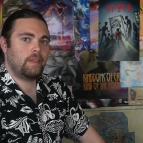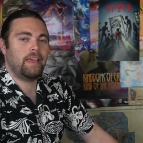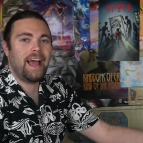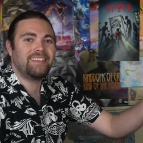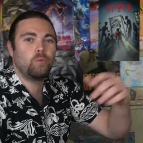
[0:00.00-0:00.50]

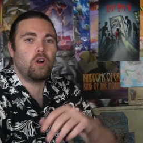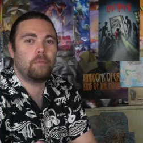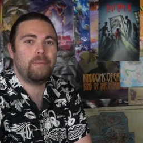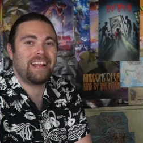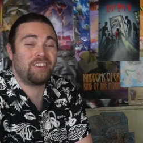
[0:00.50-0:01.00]
Hey guys, and
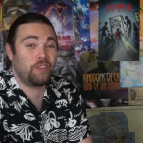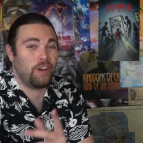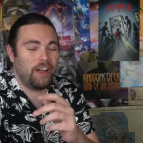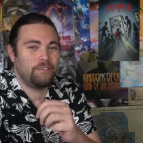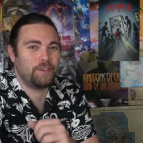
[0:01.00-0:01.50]
welcome back to
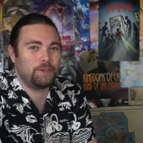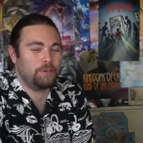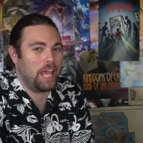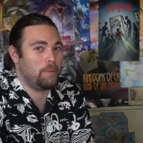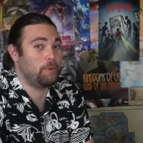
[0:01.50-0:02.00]
another
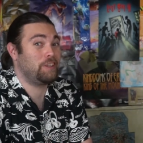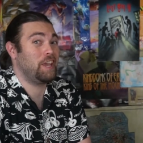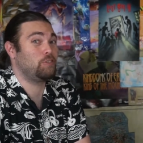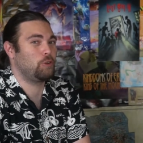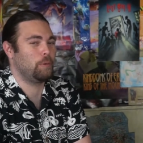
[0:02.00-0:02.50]
Unfiltered Gamer
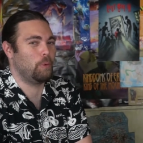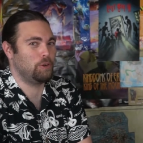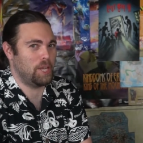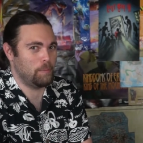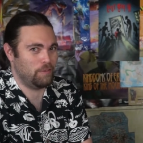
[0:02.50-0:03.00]
Kickstarter
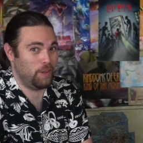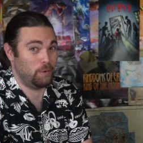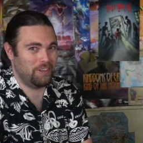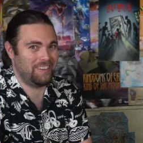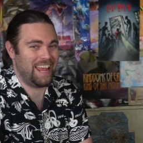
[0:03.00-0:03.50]
board game
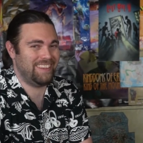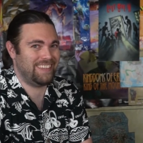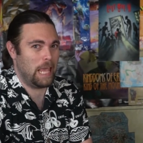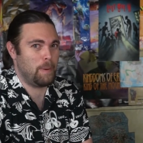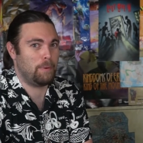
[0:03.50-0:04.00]
review.
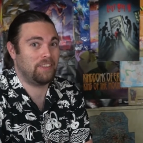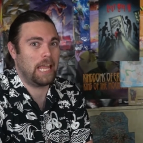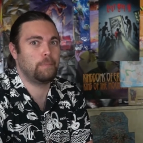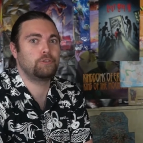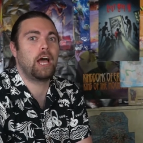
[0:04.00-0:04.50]
Today's game up on the
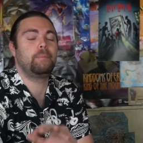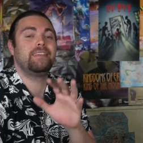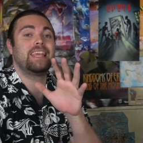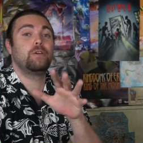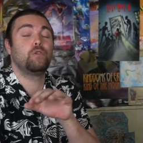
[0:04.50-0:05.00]
tabletop
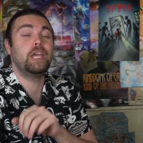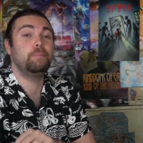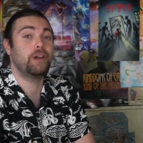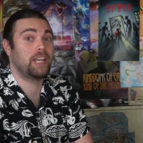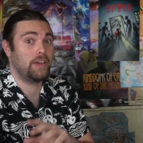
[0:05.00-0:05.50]
is a
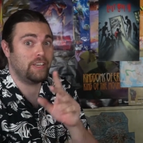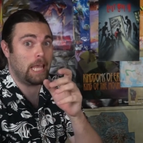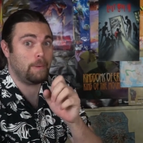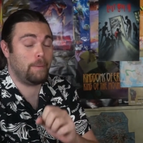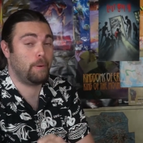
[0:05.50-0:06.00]
reprint of a
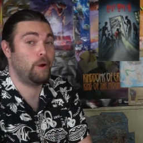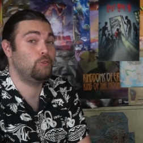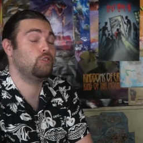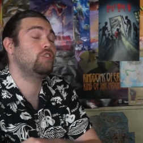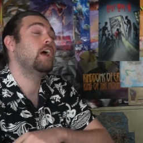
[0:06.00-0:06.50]
game I
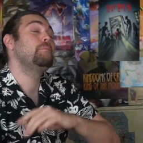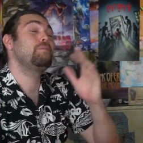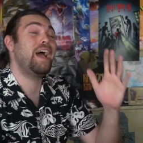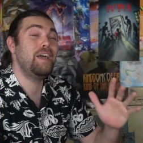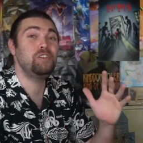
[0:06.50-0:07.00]
purchased
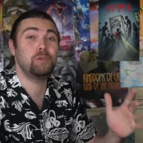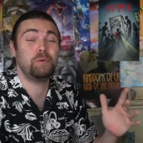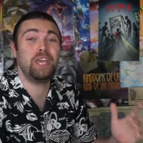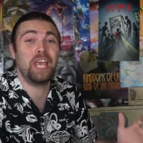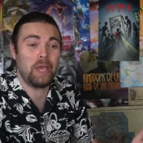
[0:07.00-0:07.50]
prior to
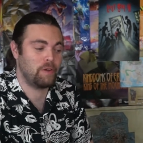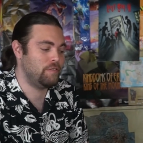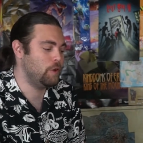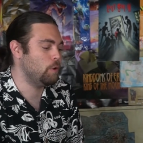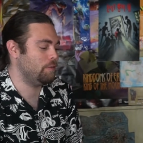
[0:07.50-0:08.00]
being a
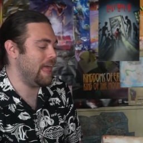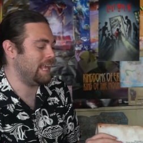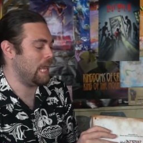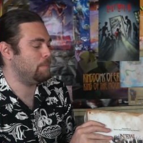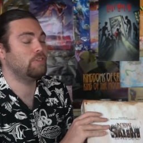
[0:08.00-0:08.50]
reviewer, and
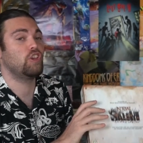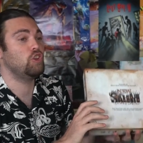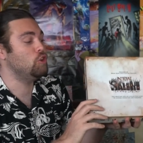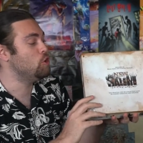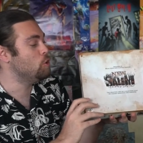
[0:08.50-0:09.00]
that game is
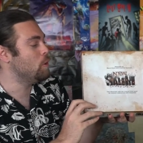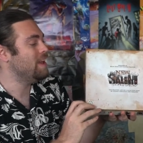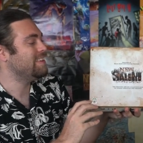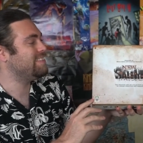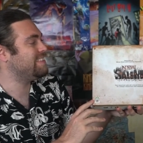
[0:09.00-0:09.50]
New
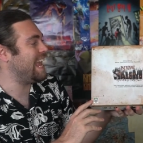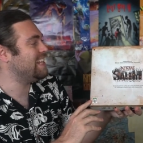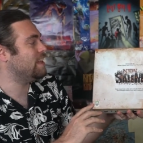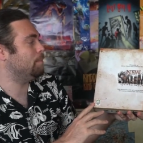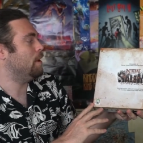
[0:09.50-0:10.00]

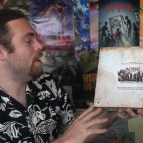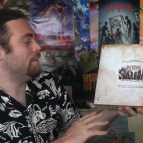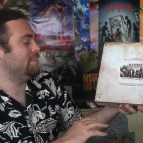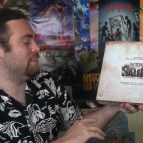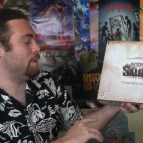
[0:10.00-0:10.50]
Salem.
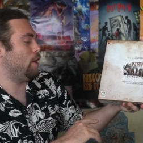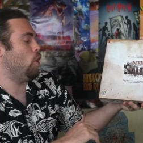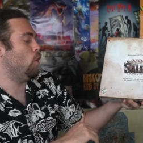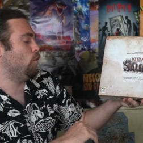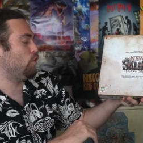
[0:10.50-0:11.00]
This is by
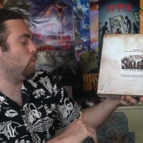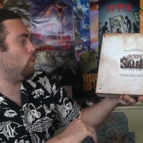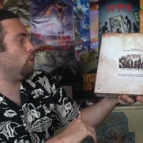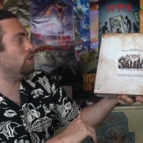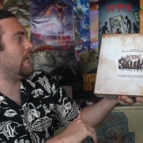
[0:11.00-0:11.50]

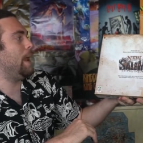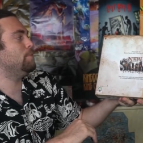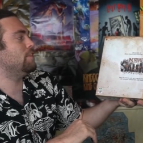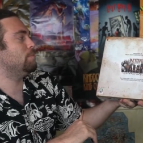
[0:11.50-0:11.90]
Overworld Games.